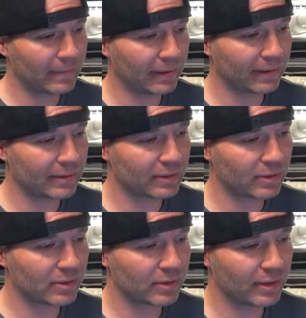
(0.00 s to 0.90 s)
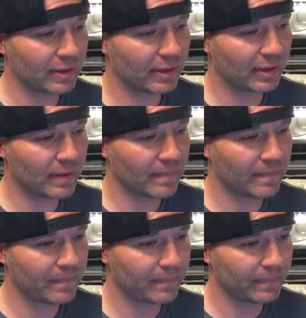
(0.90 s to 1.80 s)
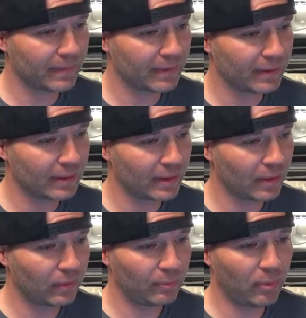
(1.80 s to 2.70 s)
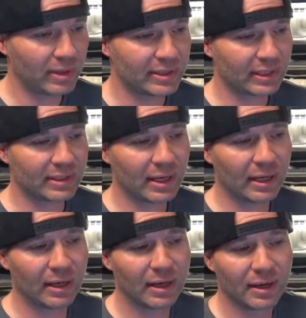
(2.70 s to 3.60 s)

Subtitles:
to get this cursor on here. 3.69.